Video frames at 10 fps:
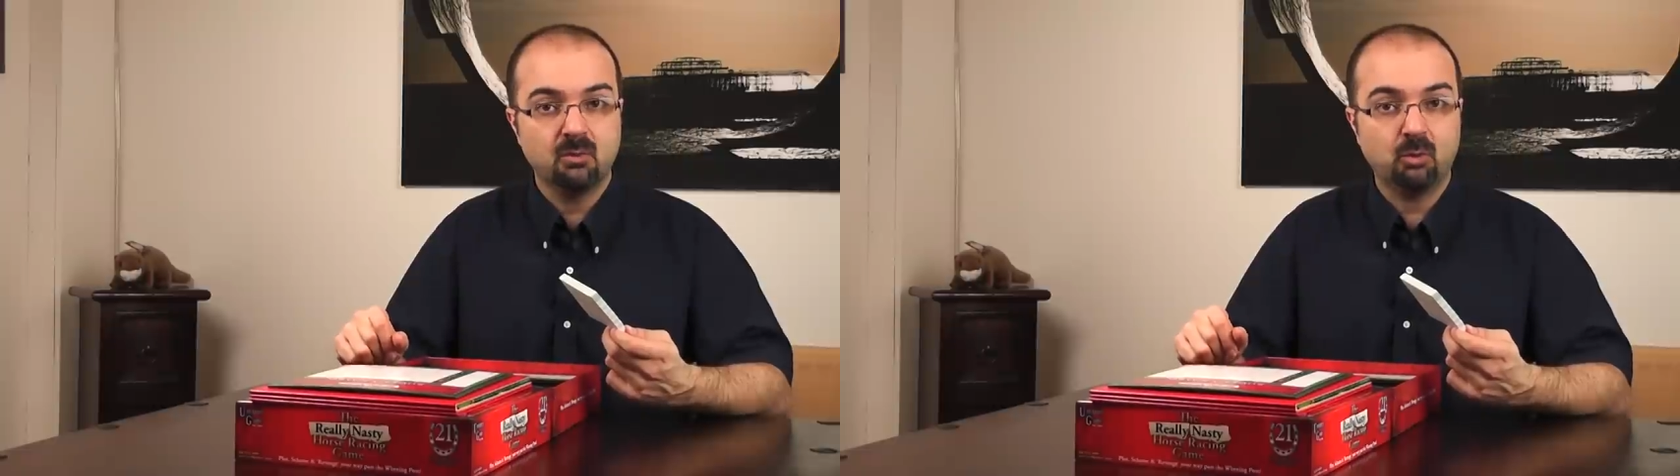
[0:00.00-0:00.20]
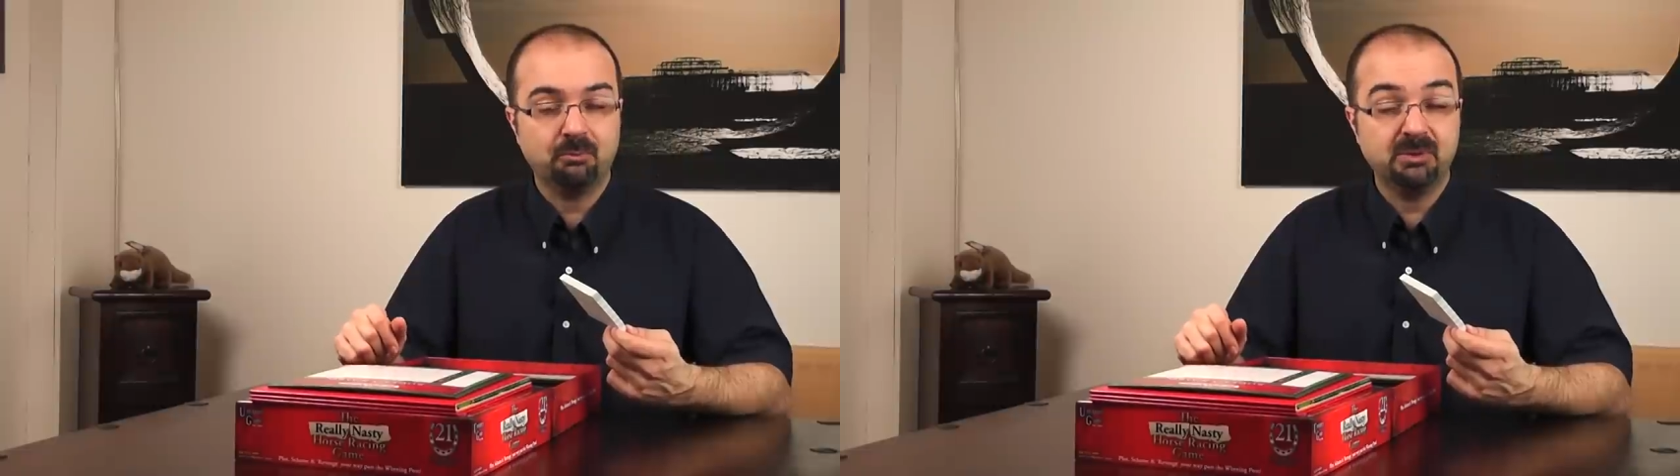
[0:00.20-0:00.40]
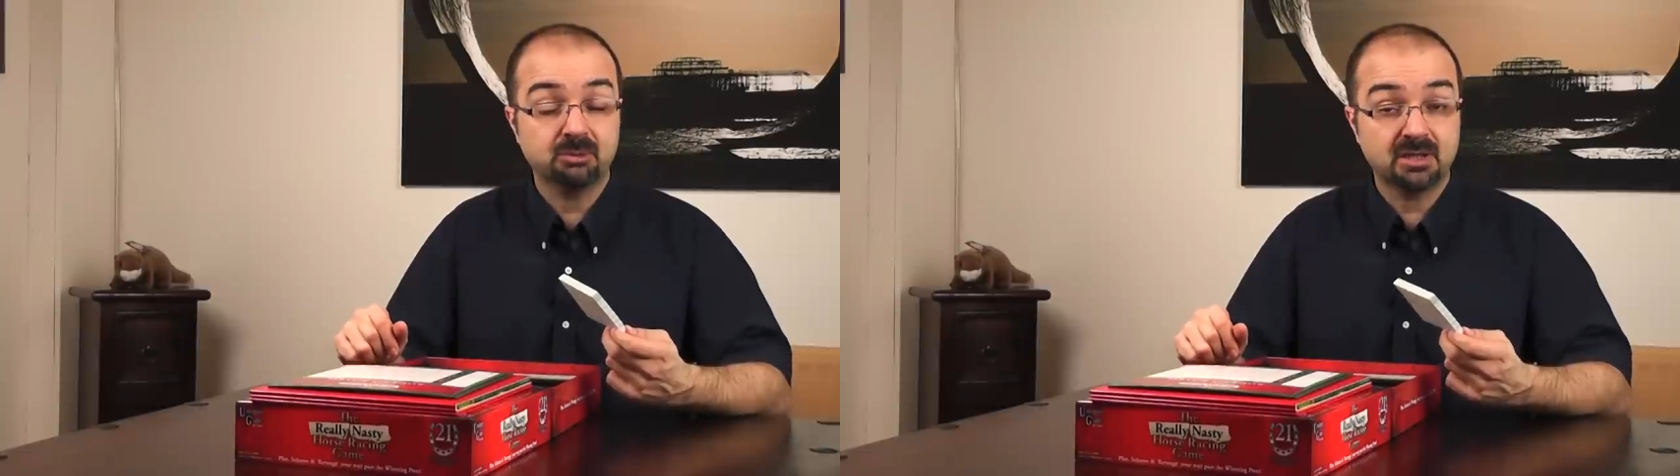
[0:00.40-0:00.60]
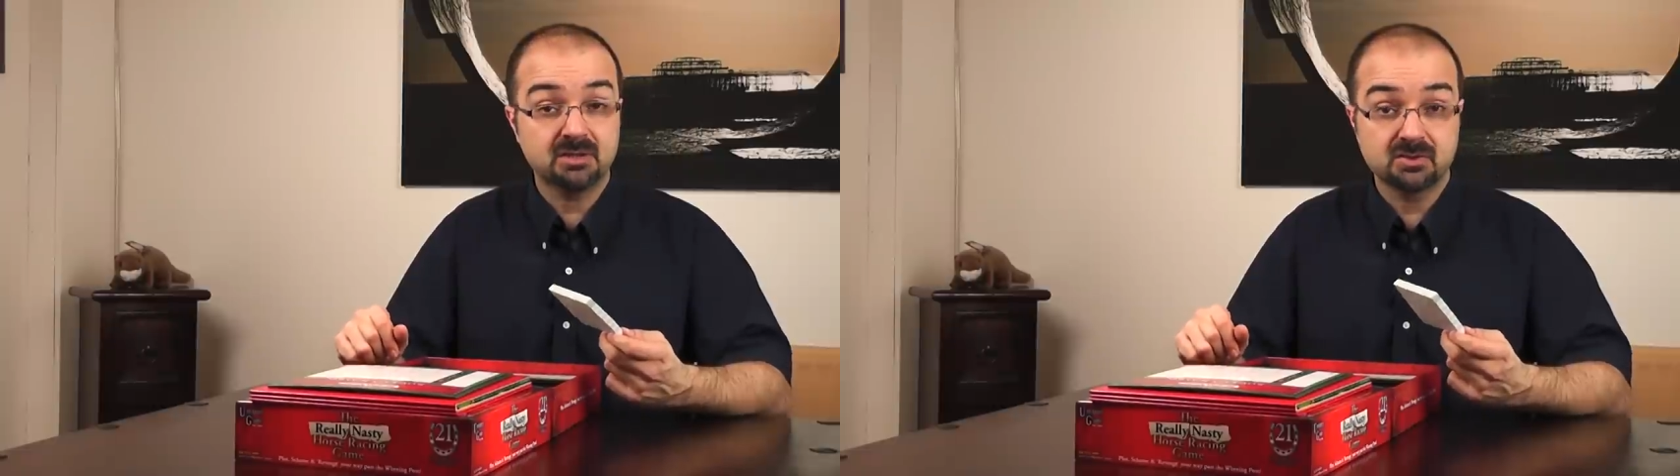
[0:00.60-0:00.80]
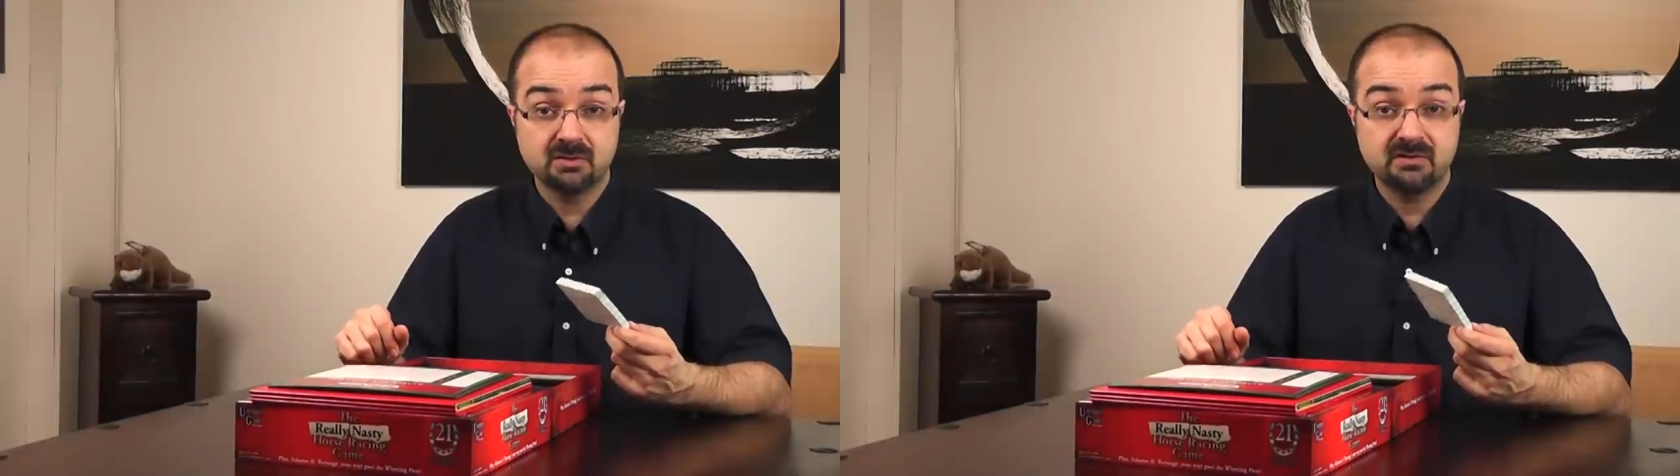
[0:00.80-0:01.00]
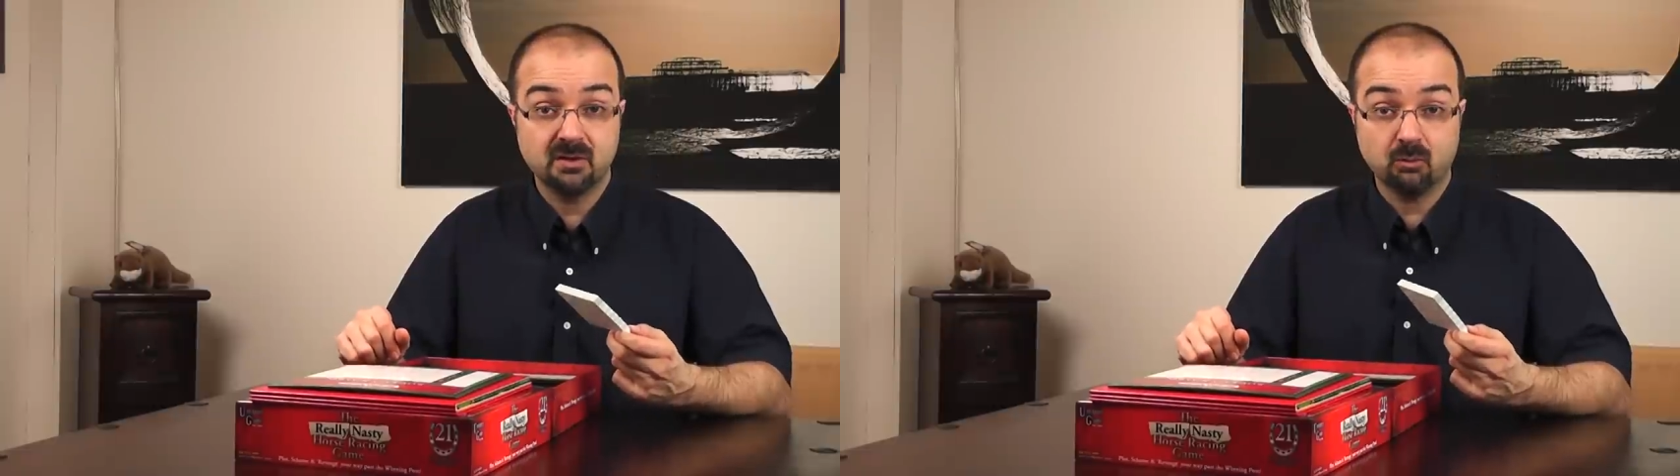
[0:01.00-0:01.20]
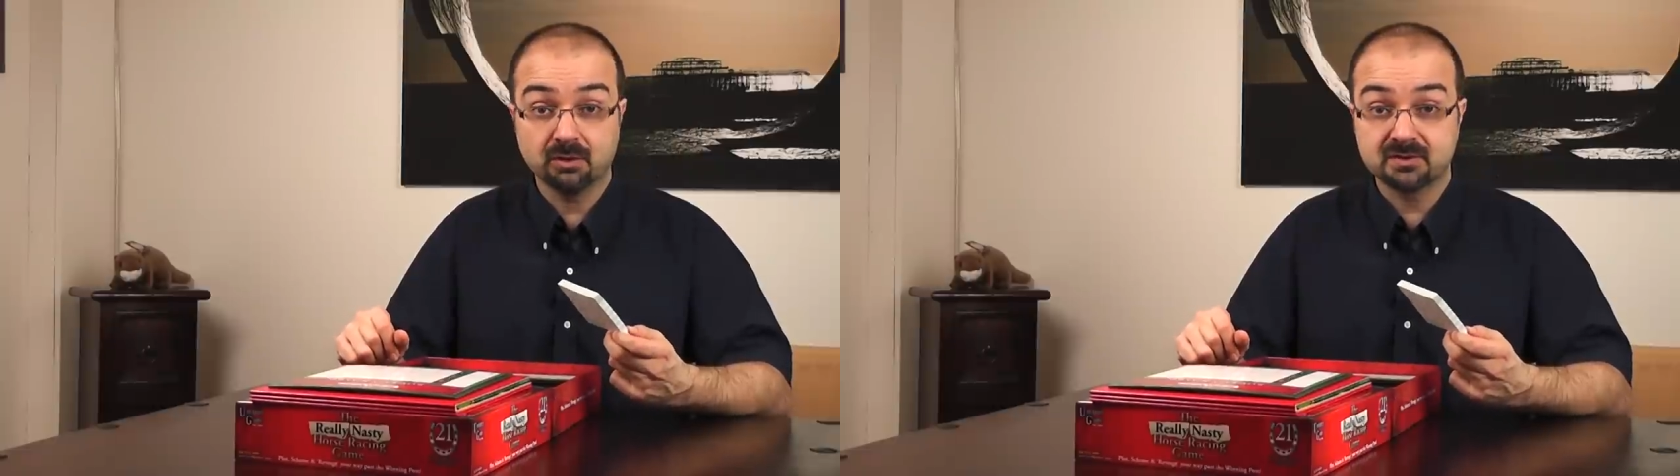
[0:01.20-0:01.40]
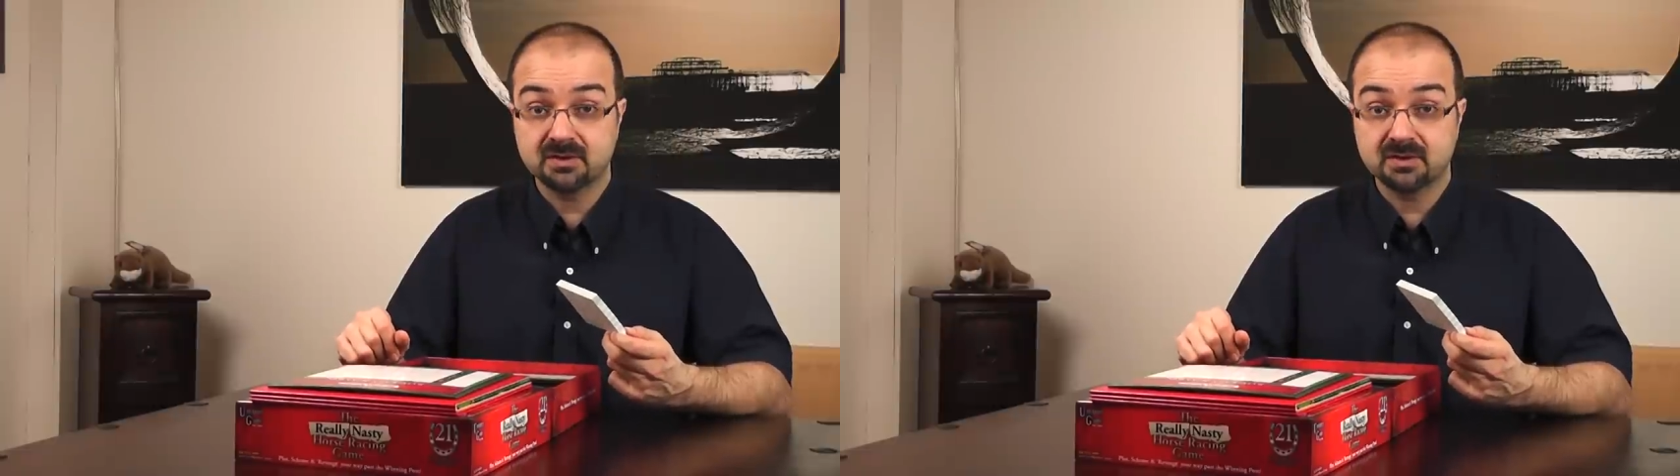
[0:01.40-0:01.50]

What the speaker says: what people can do if they want